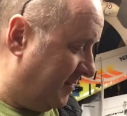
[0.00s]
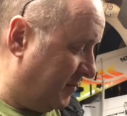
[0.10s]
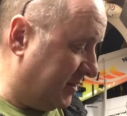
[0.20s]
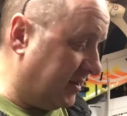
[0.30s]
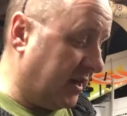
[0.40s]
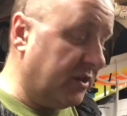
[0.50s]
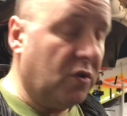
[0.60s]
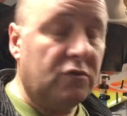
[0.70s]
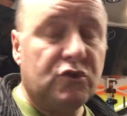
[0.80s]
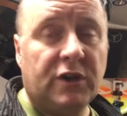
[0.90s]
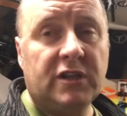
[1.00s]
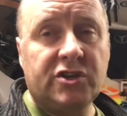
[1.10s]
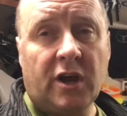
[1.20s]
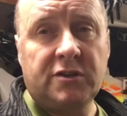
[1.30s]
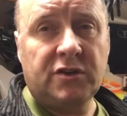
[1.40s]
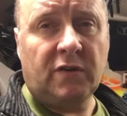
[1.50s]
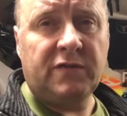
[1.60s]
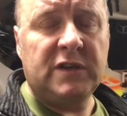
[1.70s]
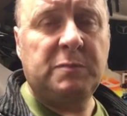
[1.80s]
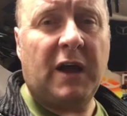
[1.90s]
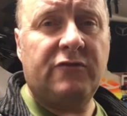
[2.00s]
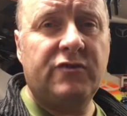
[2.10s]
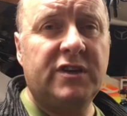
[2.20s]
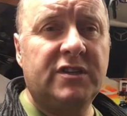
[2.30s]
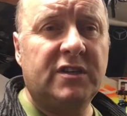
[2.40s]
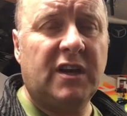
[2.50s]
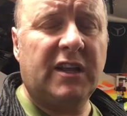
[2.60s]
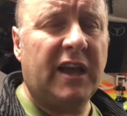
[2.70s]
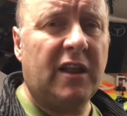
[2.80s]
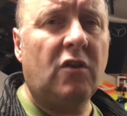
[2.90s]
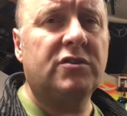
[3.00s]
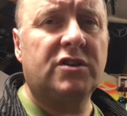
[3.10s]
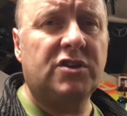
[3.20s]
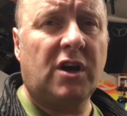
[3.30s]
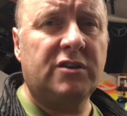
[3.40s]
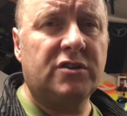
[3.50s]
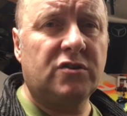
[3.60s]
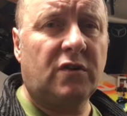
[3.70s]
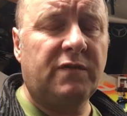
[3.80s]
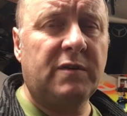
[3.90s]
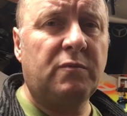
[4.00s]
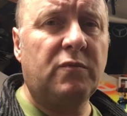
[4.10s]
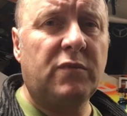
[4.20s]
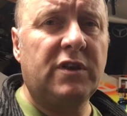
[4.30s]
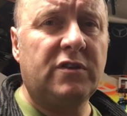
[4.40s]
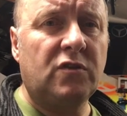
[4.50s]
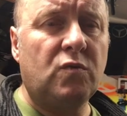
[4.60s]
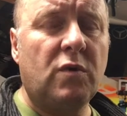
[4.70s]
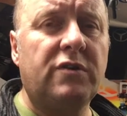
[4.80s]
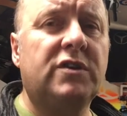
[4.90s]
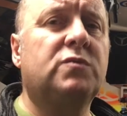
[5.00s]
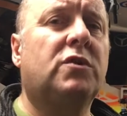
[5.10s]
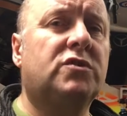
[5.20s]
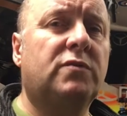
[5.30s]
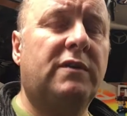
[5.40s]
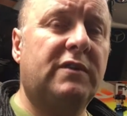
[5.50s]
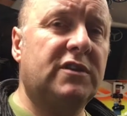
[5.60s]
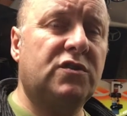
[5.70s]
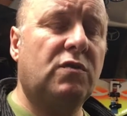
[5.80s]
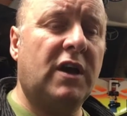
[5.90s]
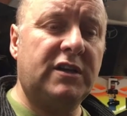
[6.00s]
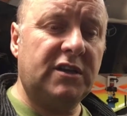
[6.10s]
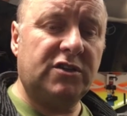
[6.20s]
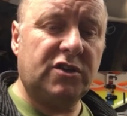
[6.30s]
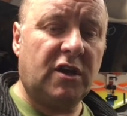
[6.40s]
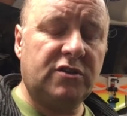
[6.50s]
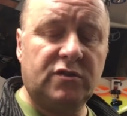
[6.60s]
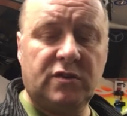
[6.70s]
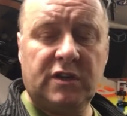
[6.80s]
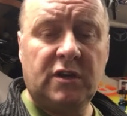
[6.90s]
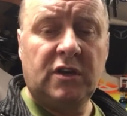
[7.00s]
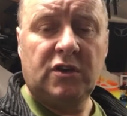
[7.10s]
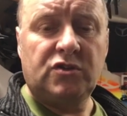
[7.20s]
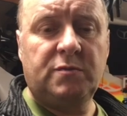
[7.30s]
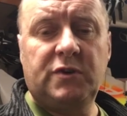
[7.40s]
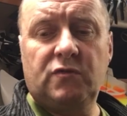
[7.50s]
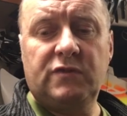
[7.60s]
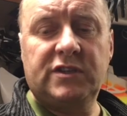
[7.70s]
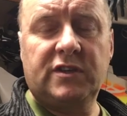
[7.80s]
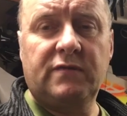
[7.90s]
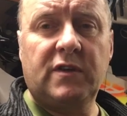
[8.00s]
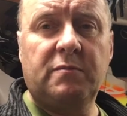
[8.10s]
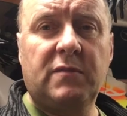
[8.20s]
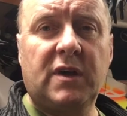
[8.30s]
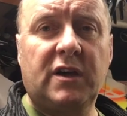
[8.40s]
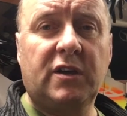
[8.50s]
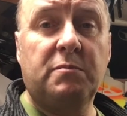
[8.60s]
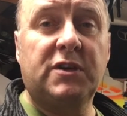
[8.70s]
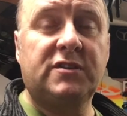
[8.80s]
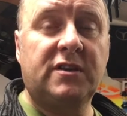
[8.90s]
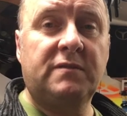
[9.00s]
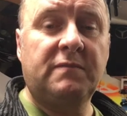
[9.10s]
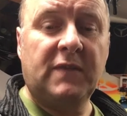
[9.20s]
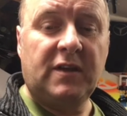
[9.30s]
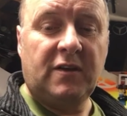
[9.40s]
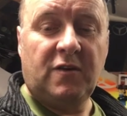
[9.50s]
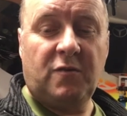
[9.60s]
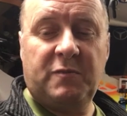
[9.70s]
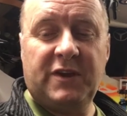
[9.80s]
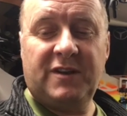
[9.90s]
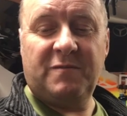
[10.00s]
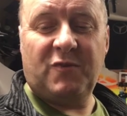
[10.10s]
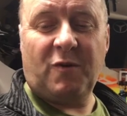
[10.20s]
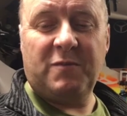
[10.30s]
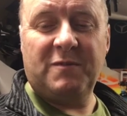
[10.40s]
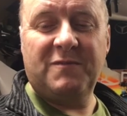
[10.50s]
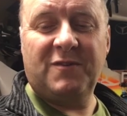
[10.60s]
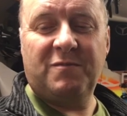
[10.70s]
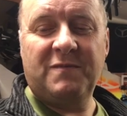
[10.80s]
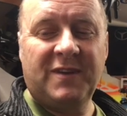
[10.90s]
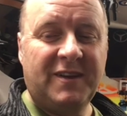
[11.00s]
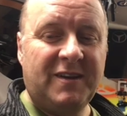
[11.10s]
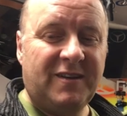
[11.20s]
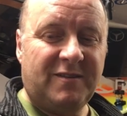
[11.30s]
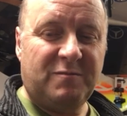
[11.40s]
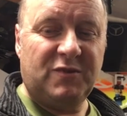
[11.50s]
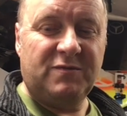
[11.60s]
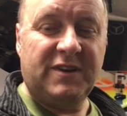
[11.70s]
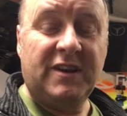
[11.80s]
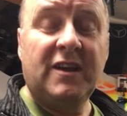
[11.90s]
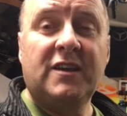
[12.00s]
But no, trickle charging off these batteries. I'll get lots of charges off them with no worries whatsoever. There's no high discharge, so there should be no risk of them combusting or being a problem or ballooning.